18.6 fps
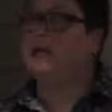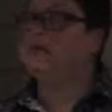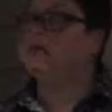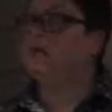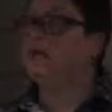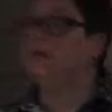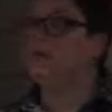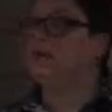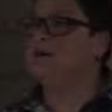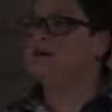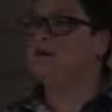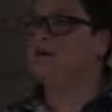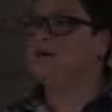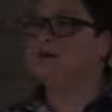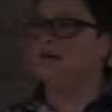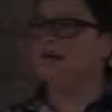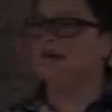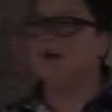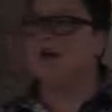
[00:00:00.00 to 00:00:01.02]
people in my
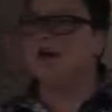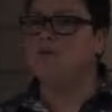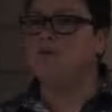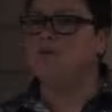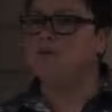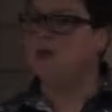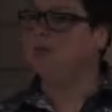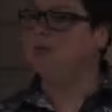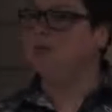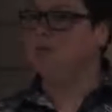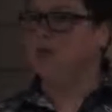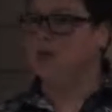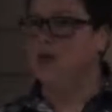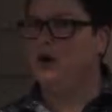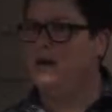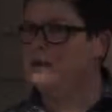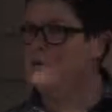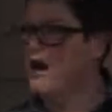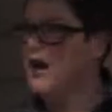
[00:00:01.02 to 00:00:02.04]
department. I got one.
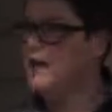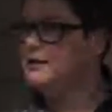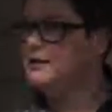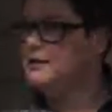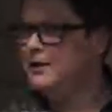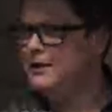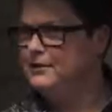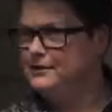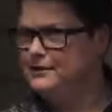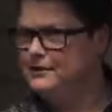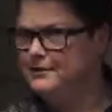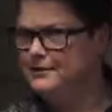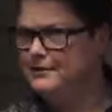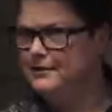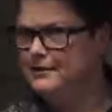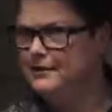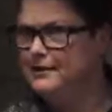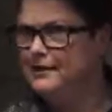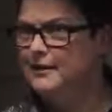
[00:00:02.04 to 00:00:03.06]
Employee
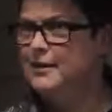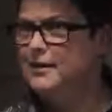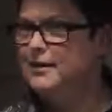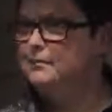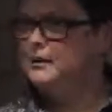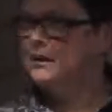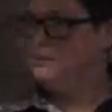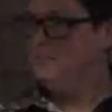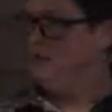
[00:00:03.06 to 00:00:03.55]
documents. I'm like,